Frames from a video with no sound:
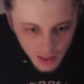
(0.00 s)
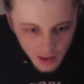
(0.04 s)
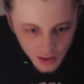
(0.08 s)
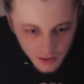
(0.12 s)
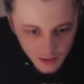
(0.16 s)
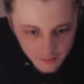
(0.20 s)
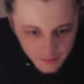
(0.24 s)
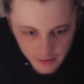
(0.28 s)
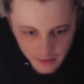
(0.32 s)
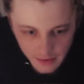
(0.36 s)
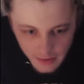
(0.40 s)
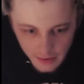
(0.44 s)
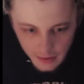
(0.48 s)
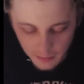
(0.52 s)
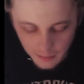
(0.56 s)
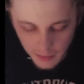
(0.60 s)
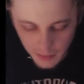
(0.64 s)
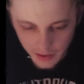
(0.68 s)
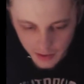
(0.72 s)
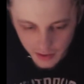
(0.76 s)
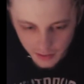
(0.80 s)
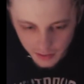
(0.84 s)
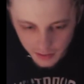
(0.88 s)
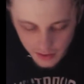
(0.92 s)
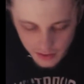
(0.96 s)
I know
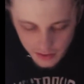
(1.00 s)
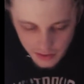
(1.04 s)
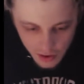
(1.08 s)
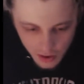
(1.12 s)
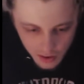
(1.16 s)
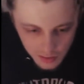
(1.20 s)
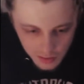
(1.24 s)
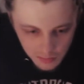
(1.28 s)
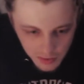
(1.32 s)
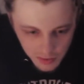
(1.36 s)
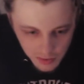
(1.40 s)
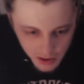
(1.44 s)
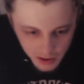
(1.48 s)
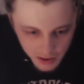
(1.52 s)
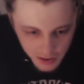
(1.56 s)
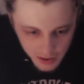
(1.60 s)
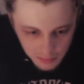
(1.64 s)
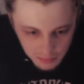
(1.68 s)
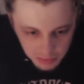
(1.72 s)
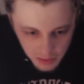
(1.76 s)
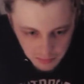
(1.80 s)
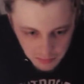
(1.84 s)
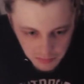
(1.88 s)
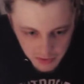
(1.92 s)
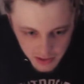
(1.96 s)
they're talking about
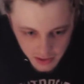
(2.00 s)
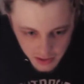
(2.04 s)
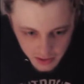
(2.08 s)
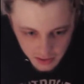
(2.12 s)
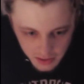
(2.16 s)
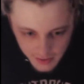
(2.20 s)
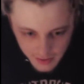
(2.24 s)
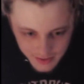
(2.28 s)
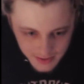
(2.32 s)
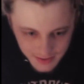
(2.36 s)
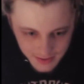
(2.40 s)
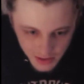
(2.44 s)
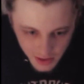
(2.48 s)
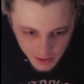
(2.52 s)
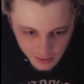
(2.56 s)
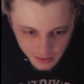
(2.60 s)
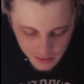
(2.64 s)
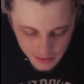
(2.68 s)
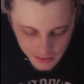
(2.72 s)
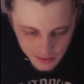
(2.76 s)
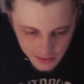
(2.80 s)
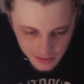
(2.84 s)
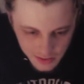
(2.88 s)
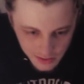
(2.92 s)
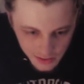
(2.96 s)
implementing things like
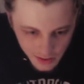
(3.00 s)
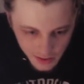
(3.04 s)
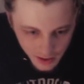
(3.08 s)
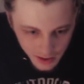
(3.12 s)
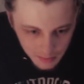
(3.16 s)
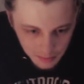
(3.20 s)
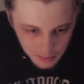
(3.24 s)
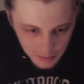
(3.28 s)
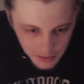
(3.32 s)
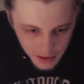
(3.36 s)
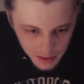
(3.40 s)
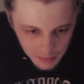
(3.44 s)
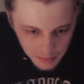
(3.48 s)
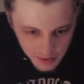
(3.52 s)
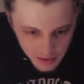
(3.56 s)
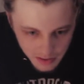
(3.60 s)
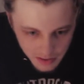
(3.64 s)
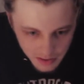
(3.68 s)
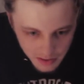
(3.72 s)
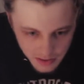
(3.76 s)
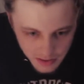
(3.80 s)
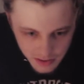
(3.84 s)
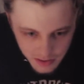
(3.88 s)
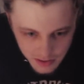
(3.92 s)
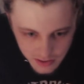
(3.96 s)
this in the upcoming
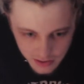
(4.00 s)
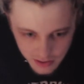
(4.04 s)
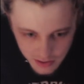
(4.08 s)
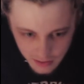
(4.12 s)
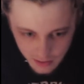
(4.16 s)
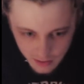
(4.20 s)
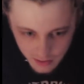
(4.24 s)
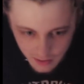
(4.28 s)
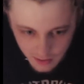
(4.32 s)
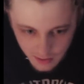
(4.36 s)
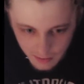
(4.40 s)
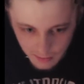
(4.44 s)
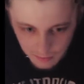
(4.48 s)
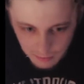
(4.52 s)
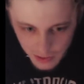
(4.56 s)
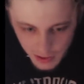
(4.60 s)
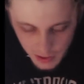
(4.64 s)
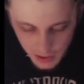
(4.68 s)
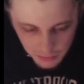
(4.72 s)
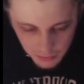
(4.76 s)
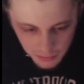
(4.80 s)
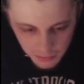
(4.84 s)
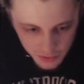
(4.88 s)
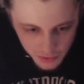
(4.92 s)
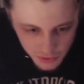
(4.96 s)
season, but I
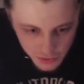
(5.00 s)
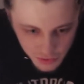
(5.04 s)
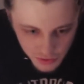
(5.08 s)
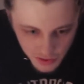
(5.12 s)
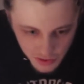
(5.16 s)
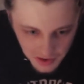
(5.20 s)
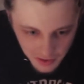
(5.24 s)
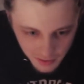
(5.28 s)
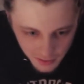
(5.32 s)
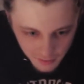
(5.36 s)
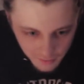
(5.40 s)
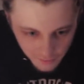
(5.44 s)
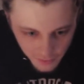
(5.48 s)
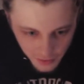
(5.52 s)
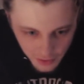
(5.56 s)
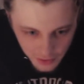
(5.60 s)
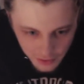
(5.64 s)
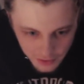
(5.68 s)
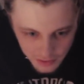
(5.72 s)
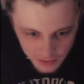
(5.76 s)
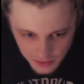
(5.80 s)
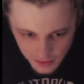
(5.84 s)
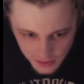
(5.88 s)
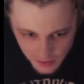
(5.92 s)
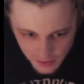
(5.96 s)
wanted you to hear it first.